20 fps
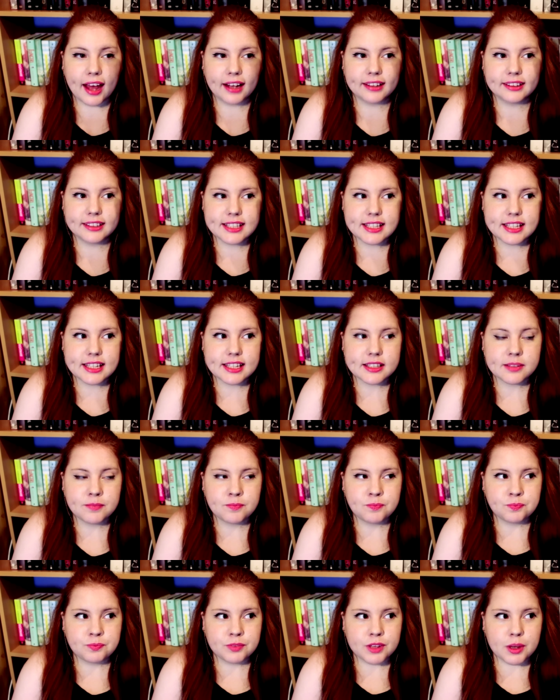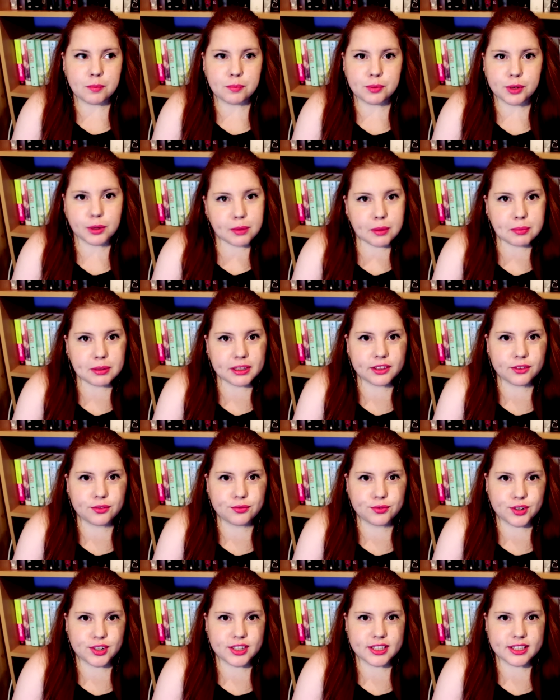And this is probably the
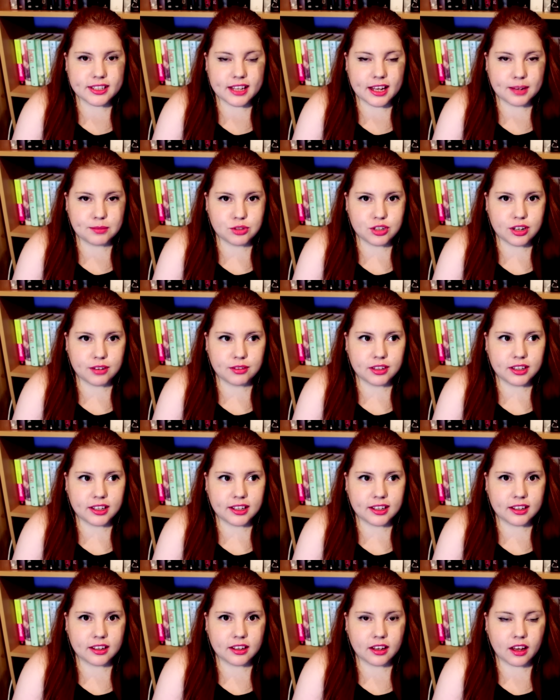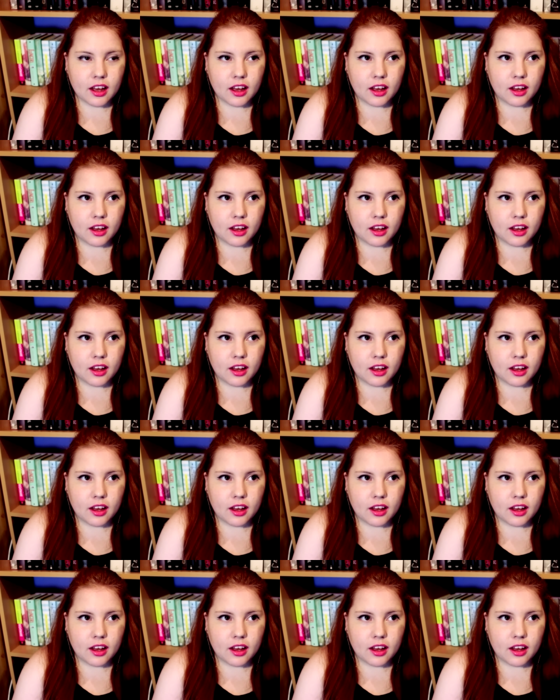first time traveling